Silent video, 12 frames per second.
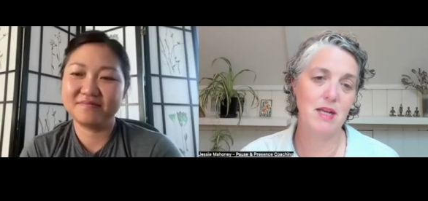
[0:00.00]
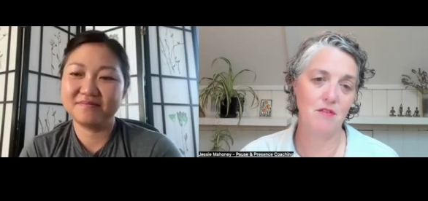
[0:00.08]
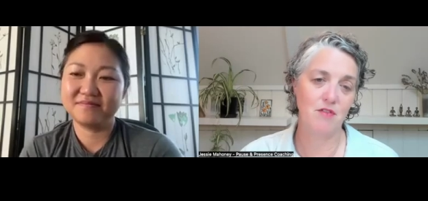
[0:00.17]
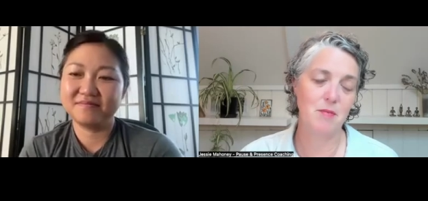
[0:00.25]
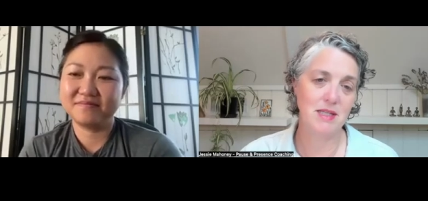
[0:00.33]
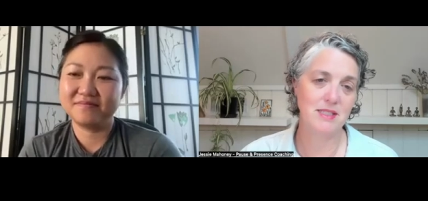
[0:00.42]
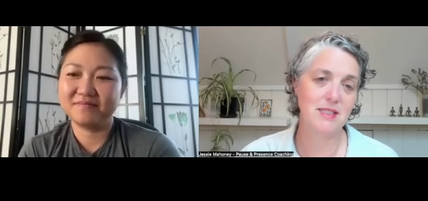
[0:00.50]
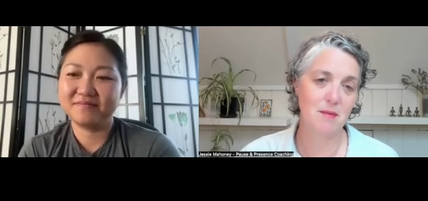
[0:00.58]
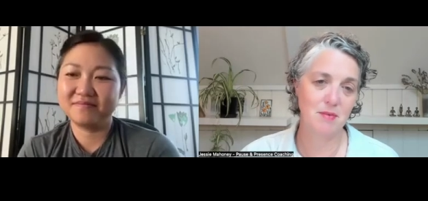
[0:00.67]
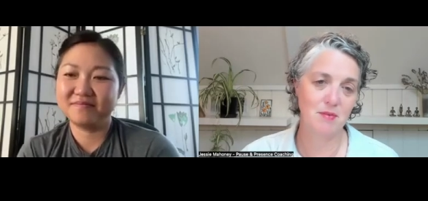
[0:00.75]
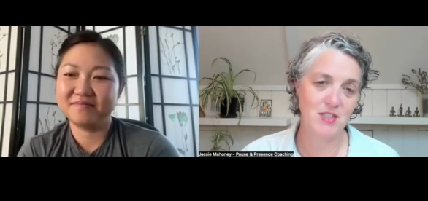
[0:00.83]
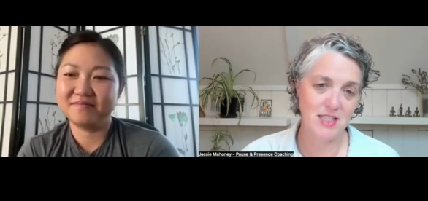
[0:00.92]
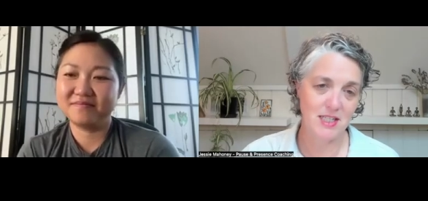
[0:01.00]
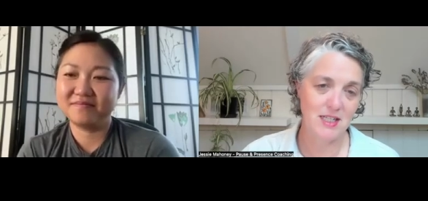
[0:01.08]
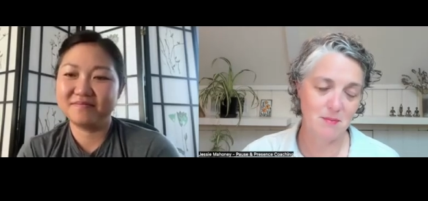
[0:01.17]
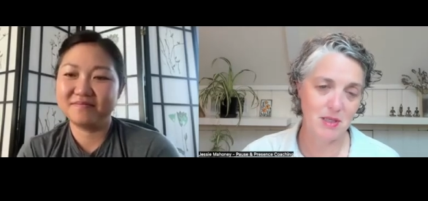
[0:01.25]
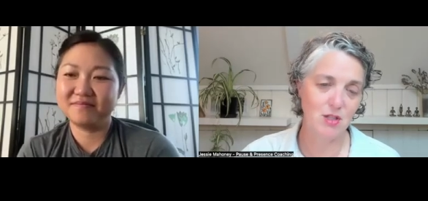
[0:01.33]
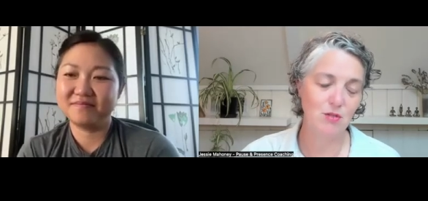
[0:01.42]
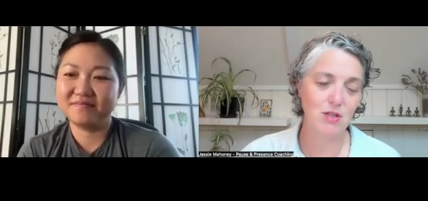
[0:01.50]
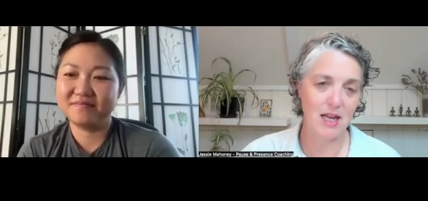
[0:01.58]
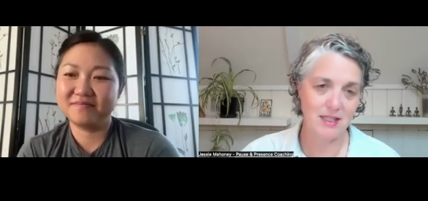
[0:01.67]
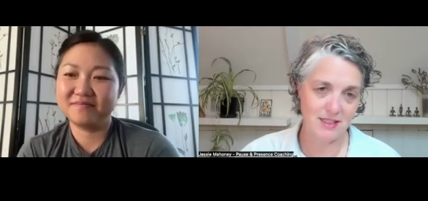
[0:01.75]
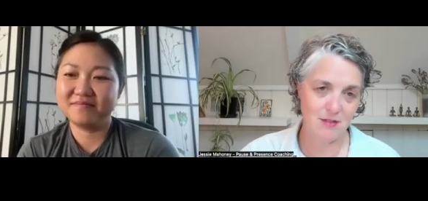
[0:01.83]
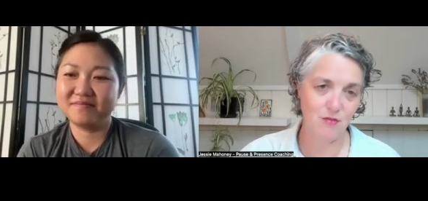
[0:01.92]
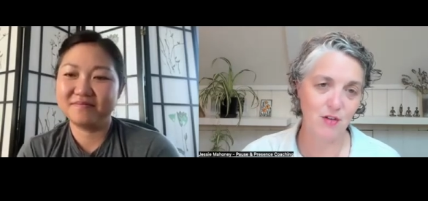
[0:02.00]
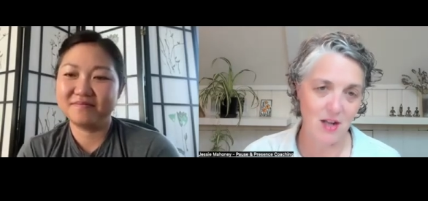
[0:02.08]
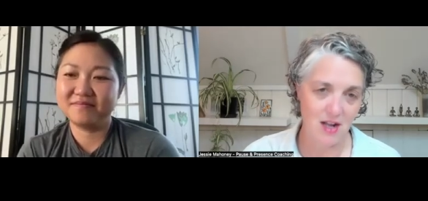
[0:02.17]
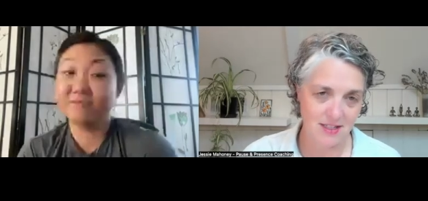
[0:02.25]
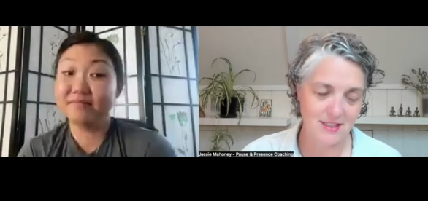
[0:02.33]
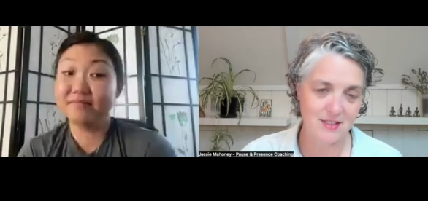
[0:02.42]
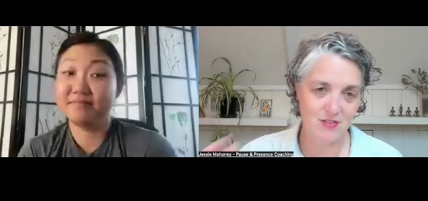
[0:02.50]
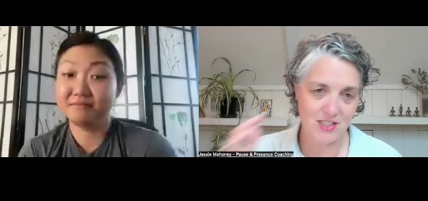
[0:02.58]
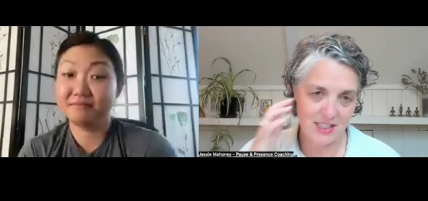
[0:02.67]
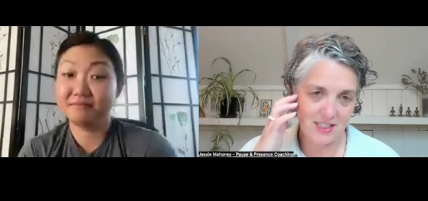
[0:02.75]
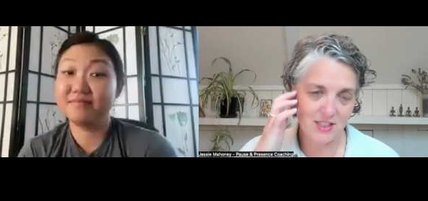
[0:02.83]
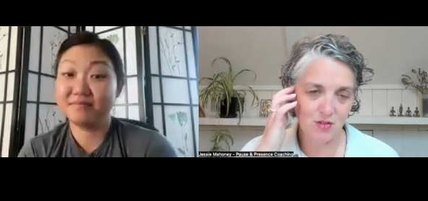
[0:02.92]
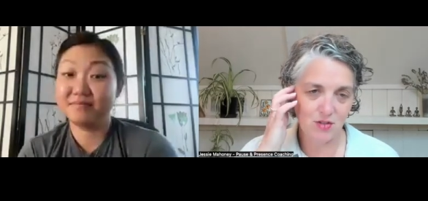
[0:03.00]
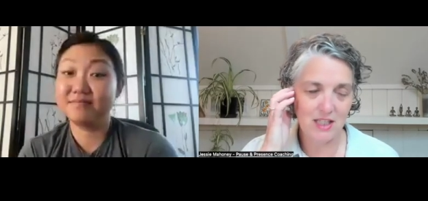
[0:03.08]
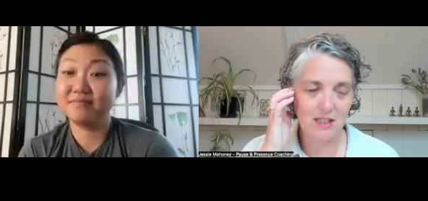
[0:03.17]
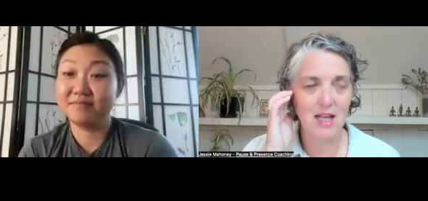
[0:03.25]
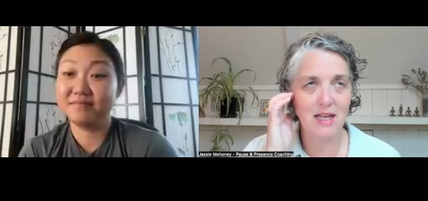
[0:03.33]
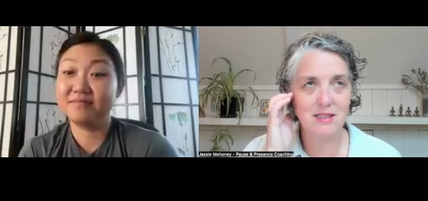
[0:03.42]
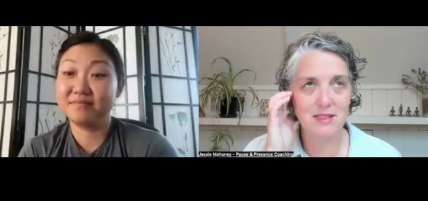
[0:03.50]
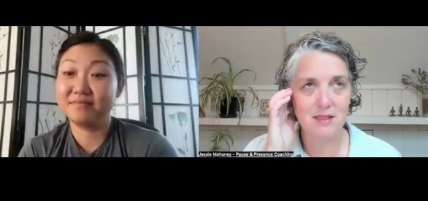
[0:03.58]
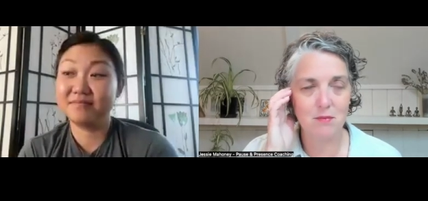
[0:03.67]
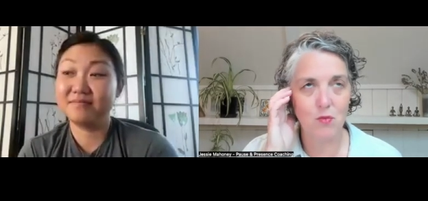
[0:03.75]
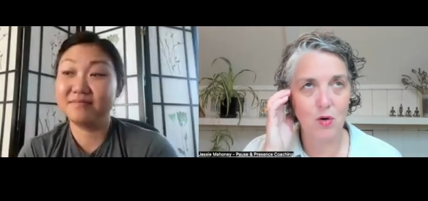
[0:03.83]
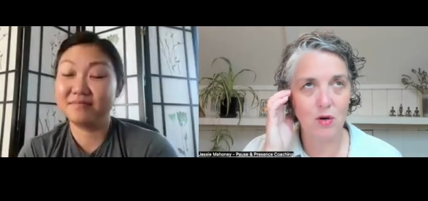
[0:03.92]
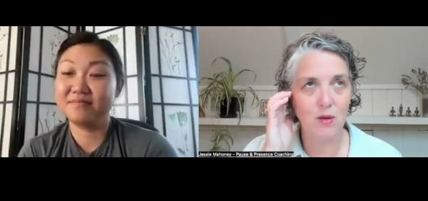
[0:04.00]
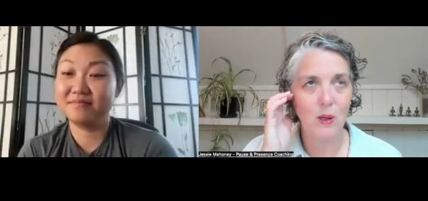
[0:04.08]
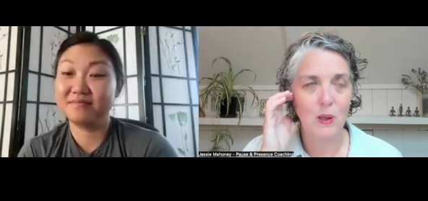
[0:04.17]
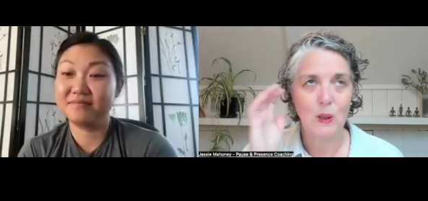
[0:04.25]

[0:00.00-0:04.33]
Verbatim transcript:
Speaker 1: everybody's cup of tea, but you like different kinds of tea. So he likes the more